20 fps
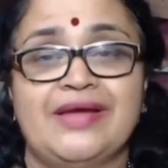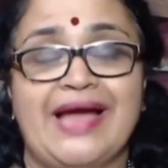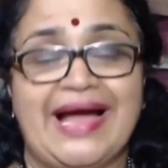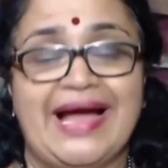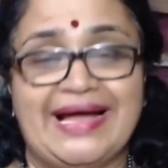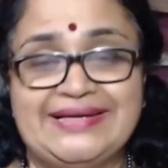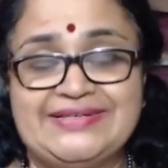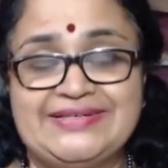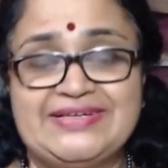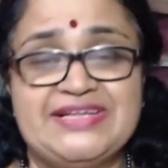
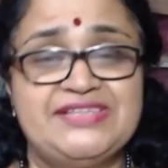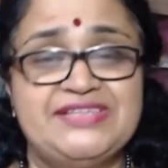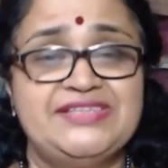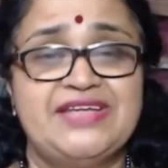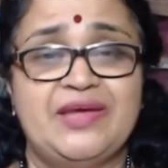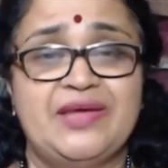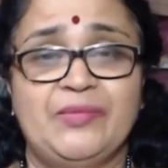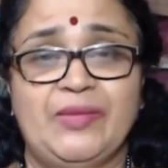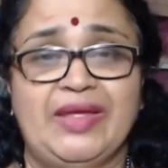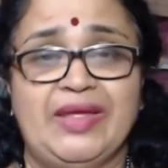
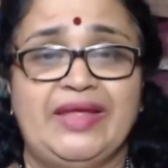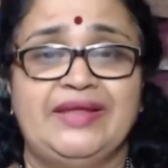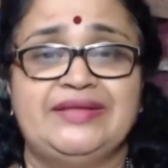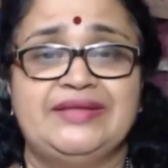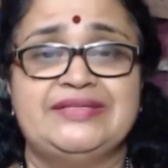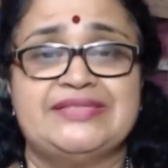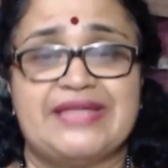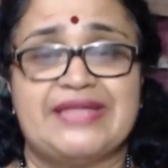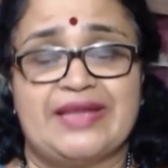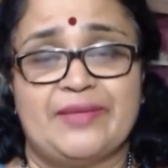Atresia
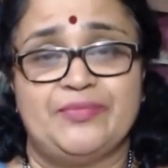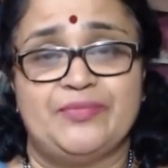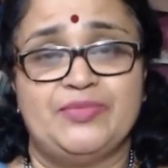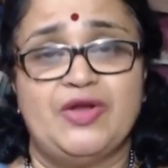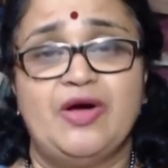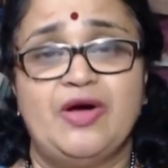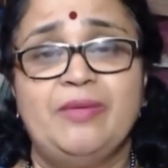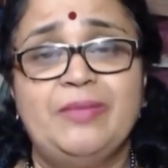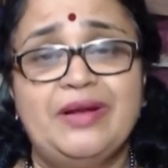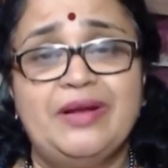means an
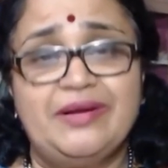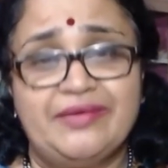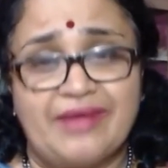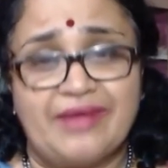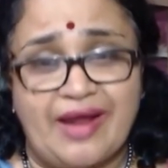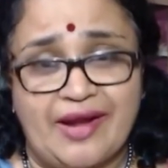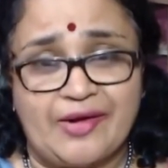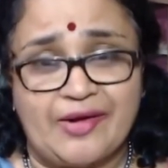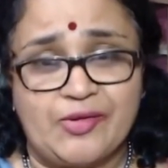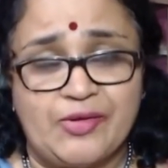abnormal
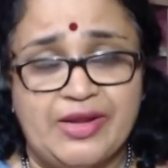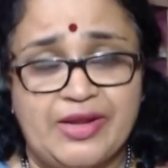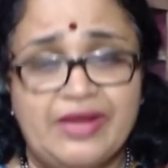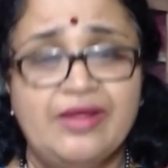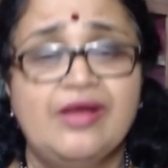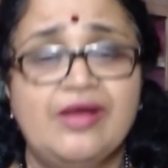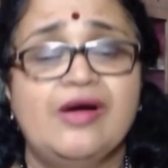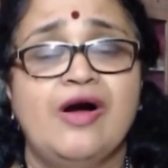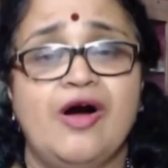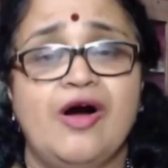
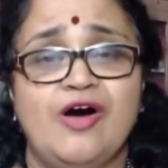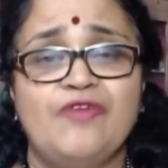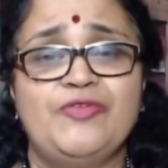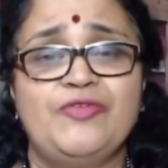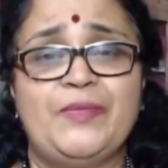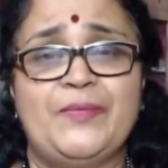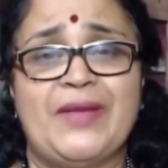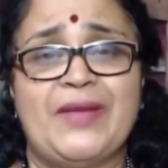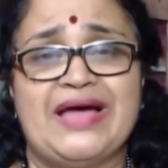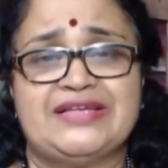narrowing of a
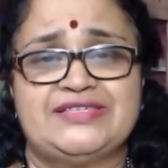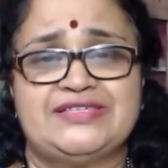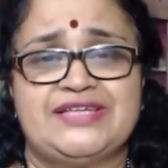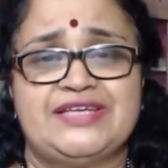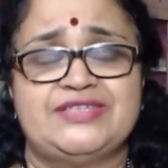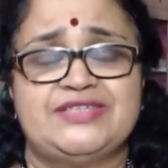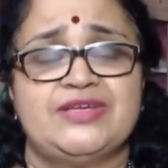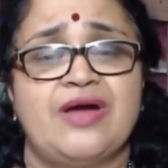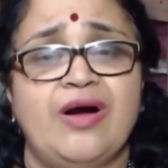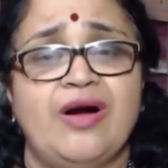
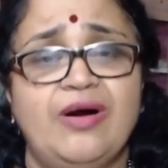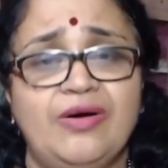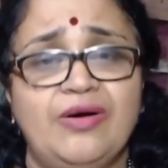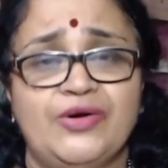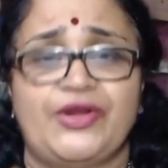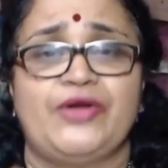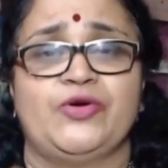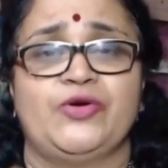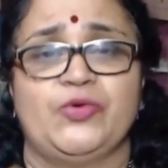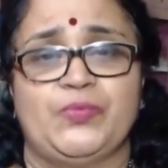passage
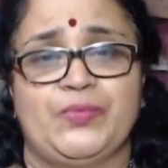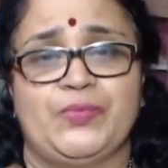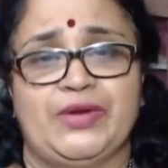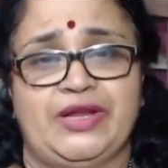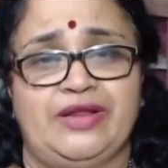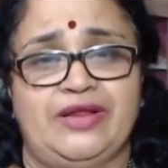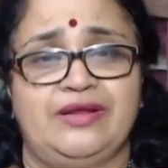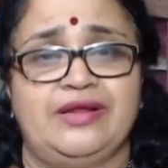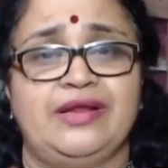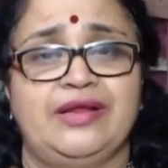or an
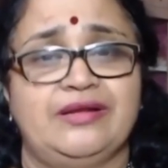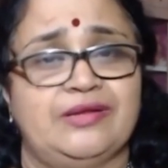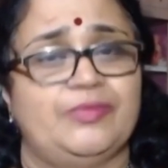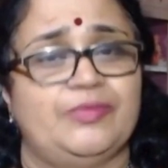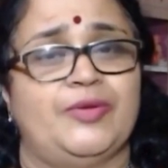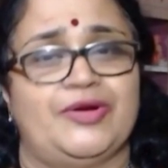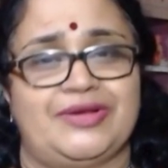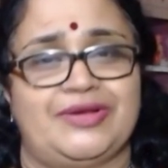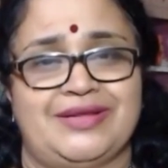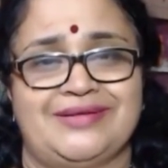opening in the
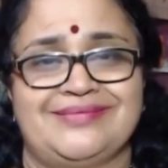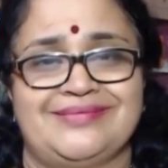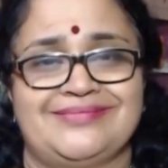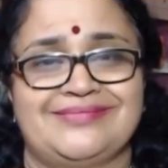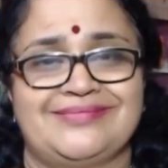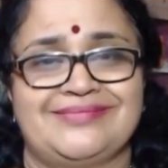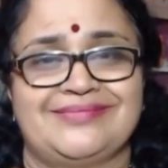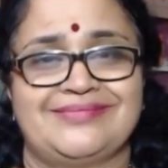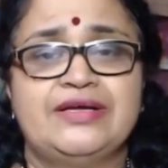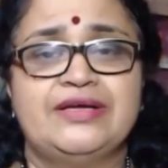body.
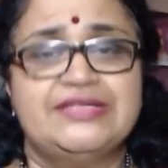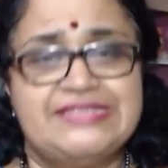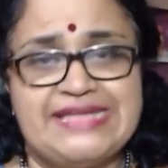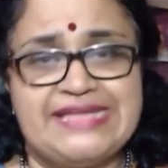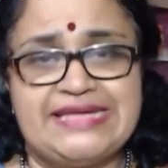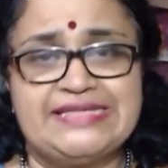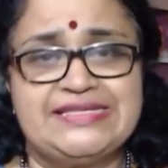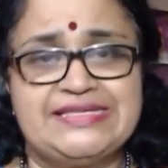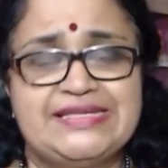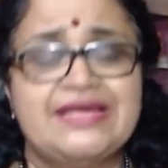
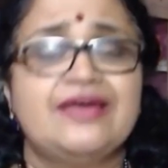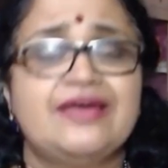6.